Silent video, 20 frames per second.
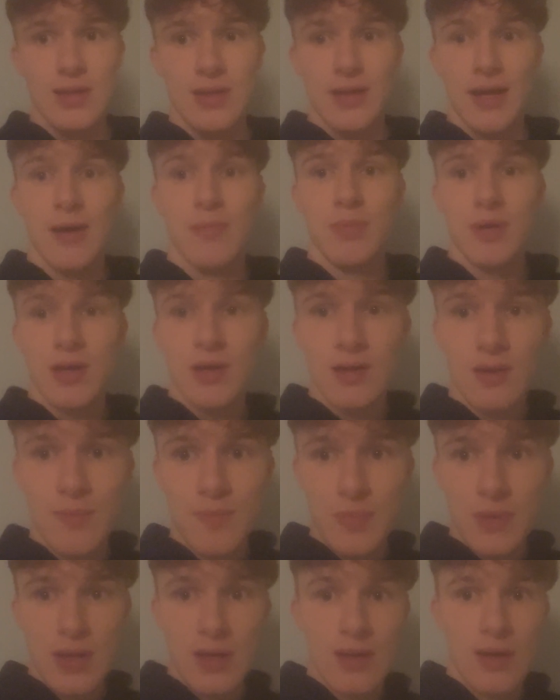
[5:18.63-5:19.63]
template.
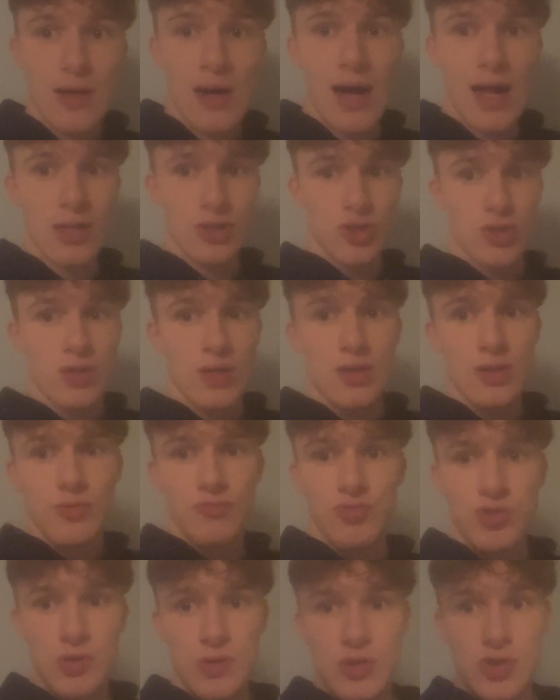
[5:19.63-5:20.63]
I'll just
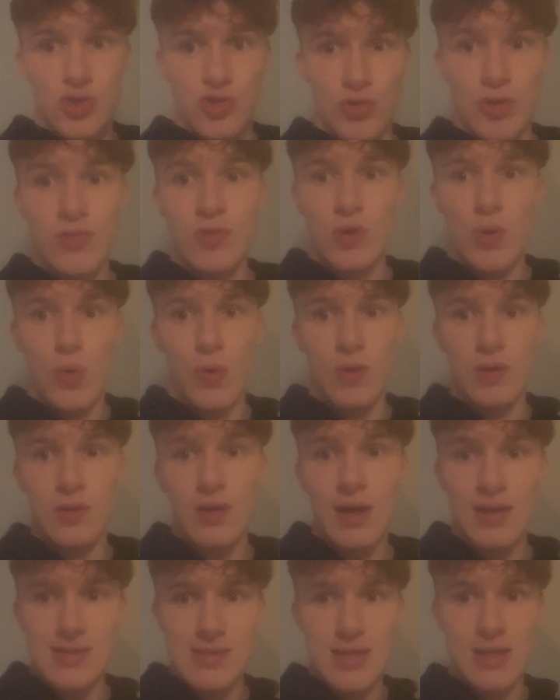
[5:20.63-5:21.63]
screen record it
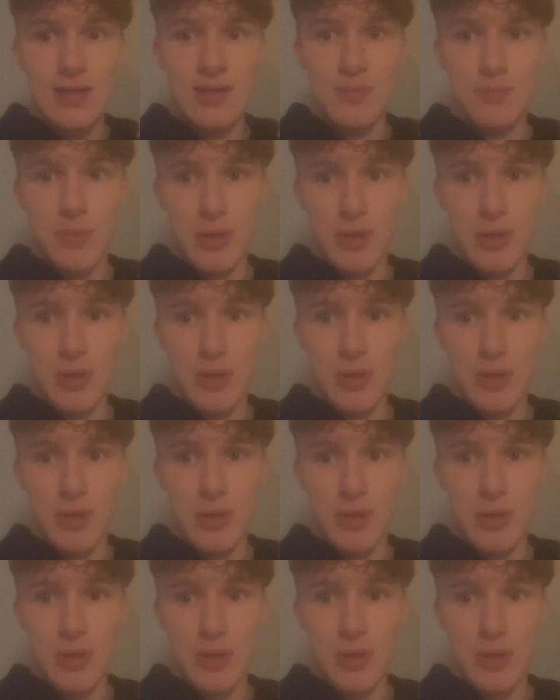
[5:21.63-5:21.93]
and send him a